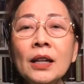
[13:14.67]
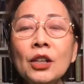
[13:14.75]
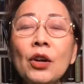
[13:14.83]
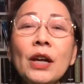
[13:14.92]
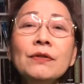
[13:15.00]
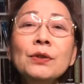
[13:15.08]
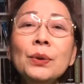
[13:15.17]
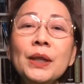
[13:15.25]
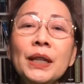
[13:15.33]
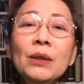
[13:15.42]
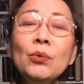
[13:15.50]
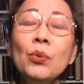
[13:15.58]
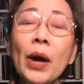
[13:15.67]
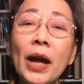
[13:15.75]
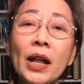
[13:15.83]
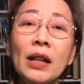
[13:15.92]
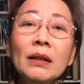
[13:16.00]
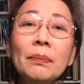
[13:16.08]
You have to eat
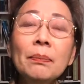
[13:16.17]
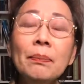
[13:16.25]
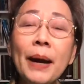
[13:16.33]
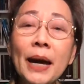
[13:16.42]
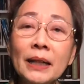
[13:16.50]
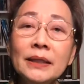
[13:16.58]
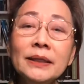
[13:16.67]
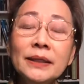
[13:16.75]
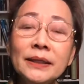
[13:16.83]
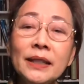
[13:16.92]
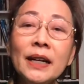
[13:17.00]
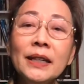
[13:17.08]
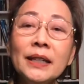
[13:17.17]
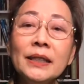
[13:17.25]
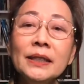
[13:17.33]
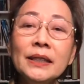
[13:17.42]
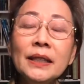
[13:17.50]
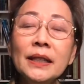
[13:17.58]
well, balanced
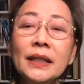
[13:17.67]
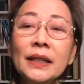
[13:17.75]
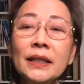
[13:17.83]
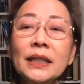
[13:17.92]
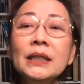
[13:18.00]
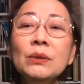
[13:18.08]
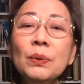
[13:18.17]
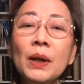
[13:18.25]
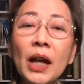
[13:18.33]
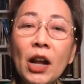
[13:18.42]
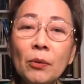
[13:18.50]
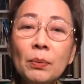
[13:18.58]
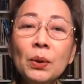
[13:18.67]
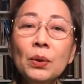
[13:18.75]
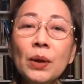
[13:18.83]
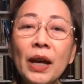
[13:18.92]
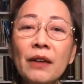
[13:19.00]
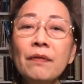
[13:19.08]
diet. This will help
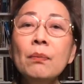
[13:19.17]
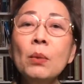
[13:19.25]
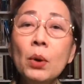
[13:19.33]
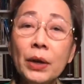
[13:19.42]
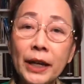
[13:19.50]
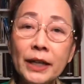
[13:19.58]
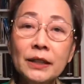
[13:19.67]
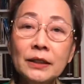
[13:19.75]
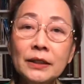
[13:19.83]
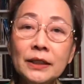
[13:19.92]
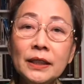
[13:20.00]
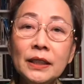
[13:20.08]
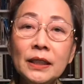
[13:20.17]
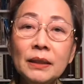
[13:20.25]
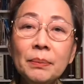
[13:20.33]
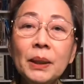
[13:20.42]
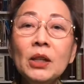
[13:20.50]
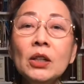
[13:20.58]
you have more energy,
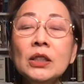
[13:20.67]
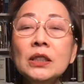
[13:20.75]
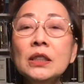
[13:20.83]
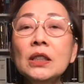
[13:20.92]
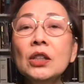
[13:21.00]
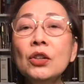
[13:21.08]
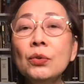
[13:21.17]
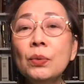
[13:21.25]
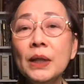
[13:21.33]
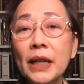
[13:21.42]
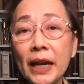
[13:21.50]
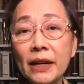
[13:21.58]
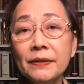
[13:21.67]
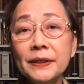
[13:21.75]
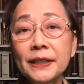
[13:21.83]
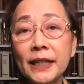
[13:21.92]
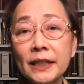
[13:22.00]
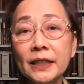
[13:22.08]
because you will have a
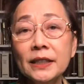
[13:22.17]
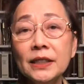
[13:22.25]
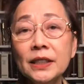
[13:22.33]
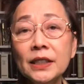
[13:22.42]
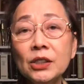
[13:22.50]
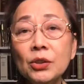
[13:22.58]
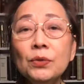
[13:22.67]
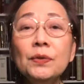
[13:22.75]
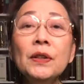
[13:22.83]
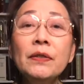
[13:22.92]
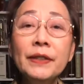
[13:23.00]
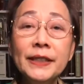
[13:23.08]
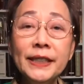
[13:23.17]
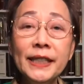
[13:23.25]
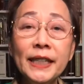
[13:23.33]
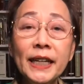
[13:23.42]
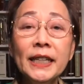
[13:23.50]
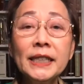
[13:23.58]
tendency to feel
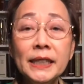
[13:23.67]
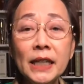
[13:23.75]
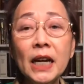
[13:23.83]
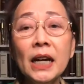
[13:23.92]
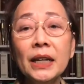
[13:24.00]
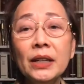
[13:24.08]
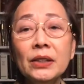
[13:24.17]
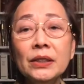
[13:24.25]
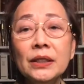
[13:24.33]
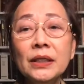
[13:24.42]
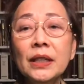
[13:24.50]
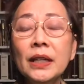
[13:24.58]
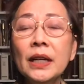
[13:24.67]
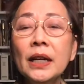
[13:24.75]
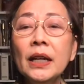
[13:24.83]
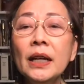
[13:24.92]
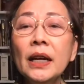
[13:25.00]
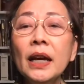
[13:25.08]
fatigued and tired.
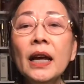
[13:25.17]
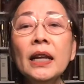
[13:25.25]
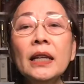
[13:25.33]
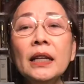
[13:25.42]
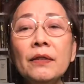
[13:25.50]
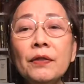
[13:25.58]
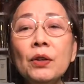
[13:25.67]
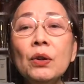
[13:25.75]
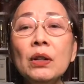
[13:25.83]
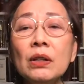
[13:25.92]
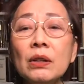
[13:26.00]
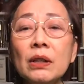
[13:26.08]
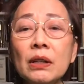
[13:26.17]
And if you're